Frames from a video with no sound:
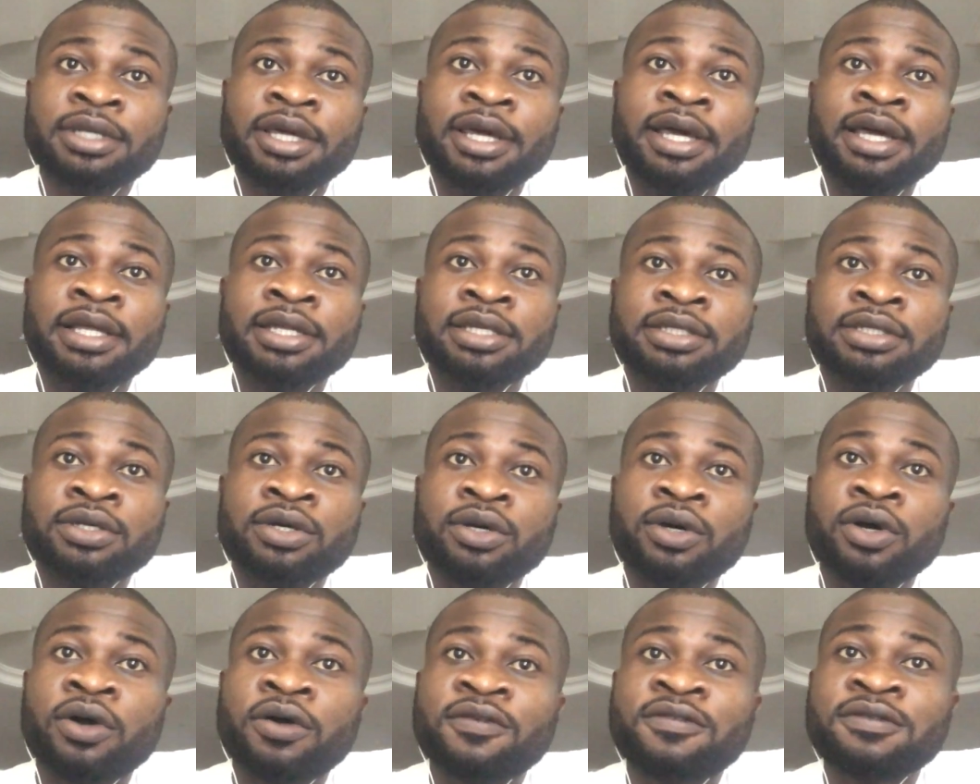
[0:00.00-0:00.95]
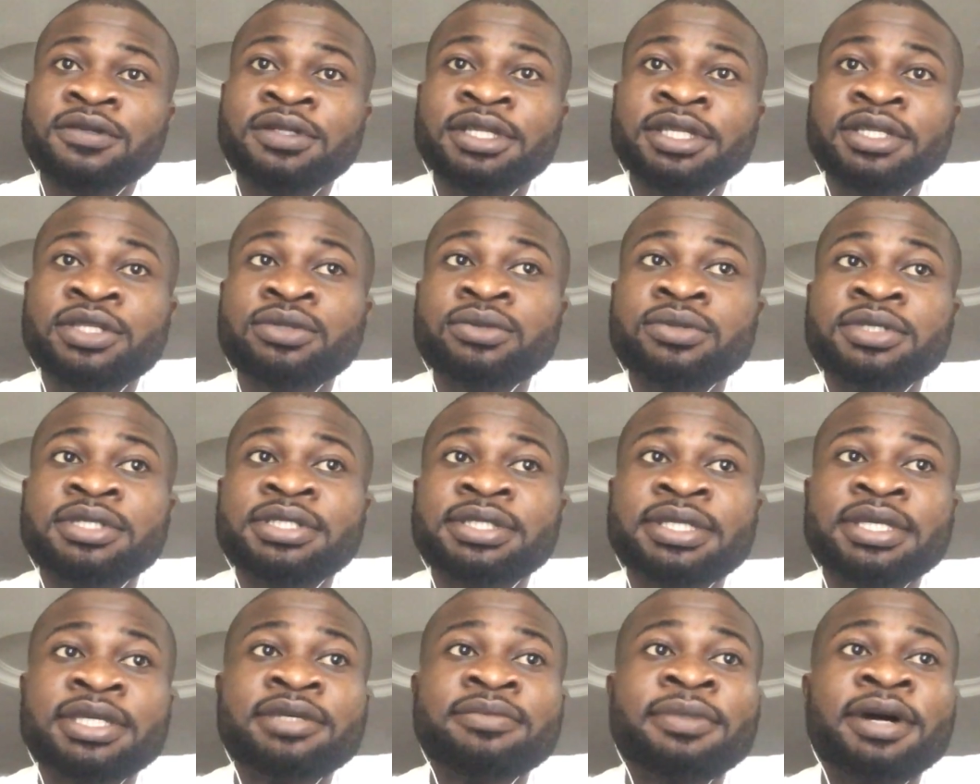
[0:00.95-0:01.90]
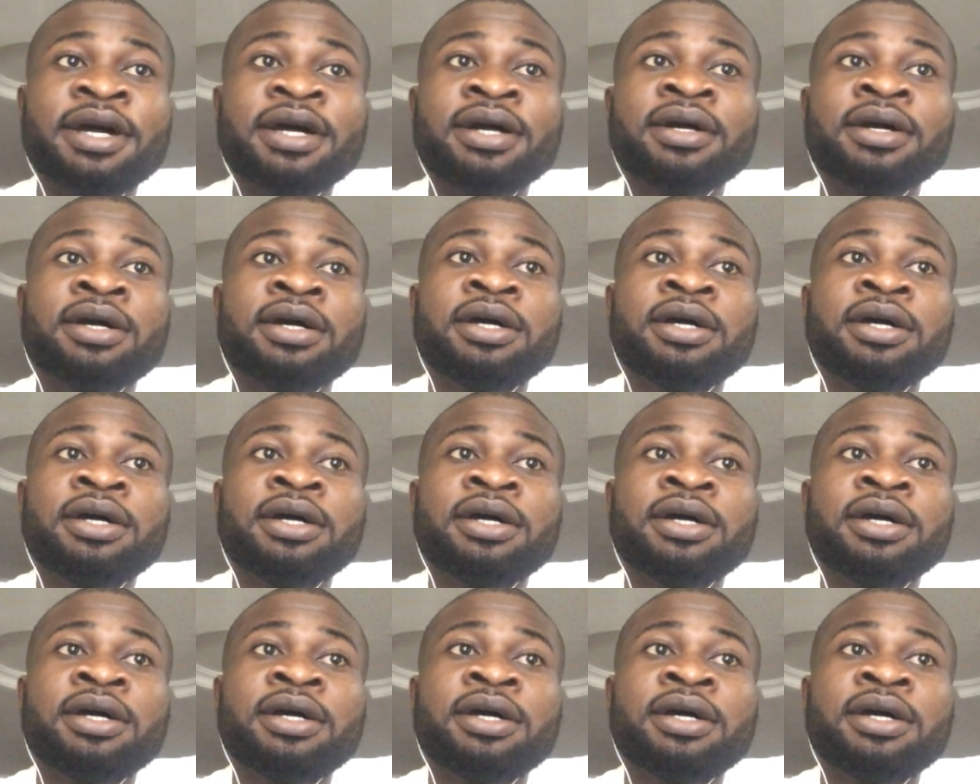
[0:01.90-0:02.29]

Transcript: and often lead to stigma